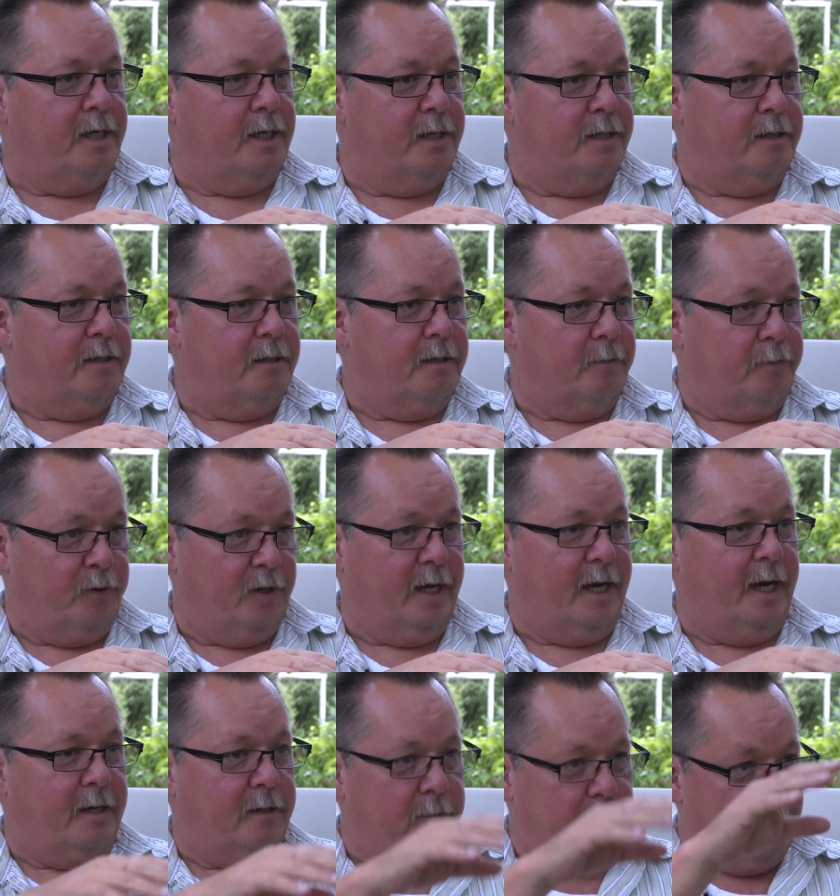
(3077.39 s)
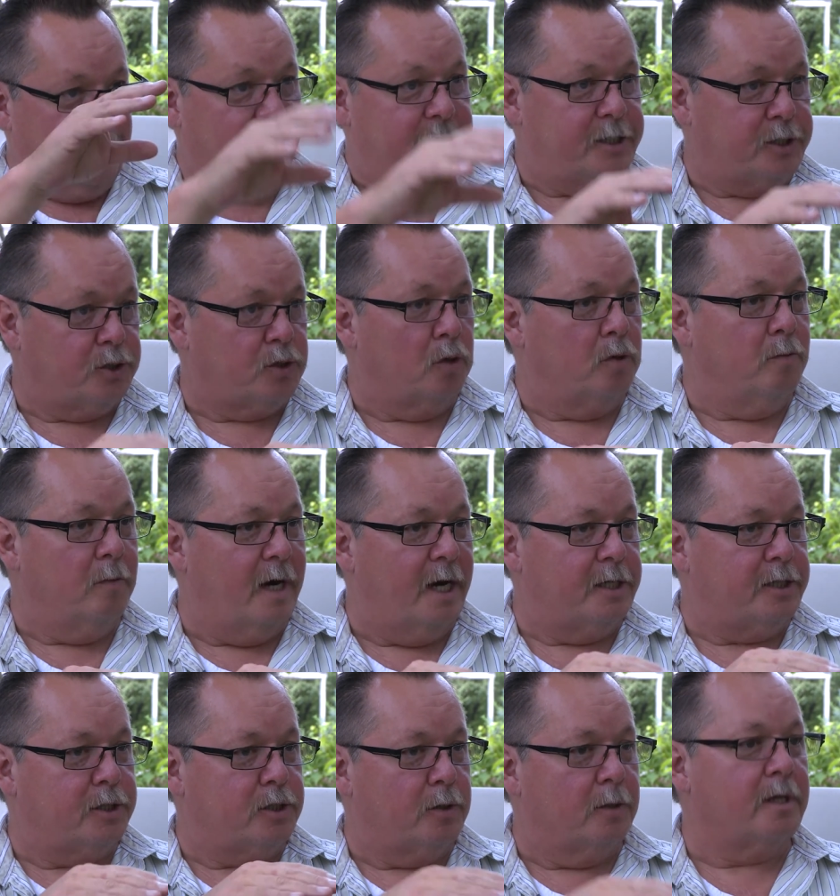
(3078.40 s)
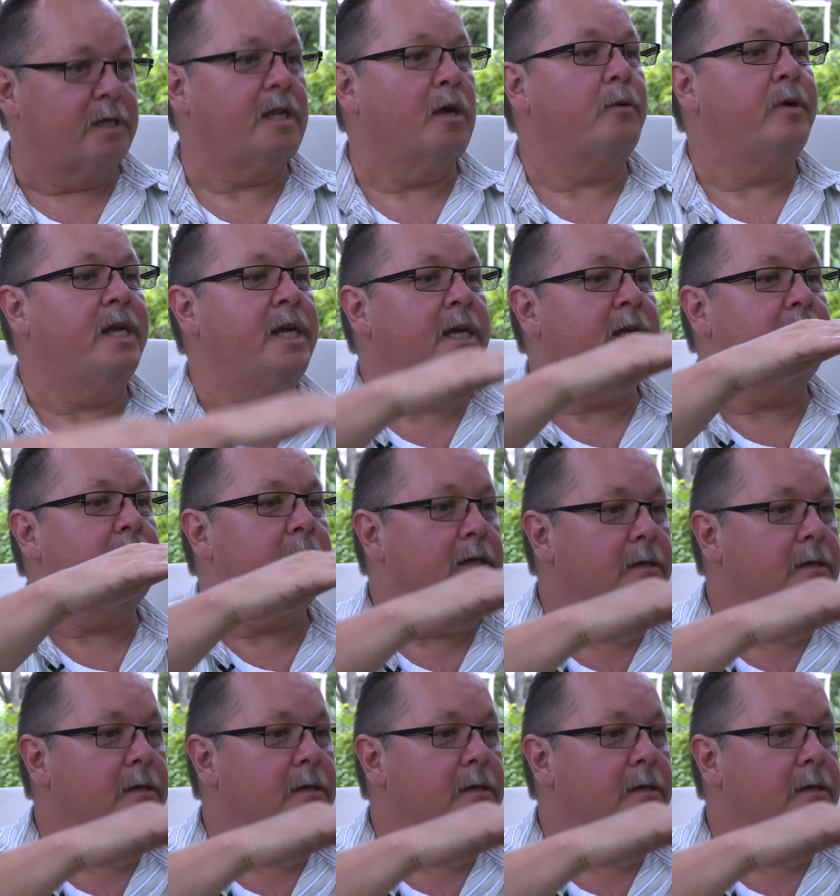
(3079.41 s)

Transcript: in the plant by so much so that they would hit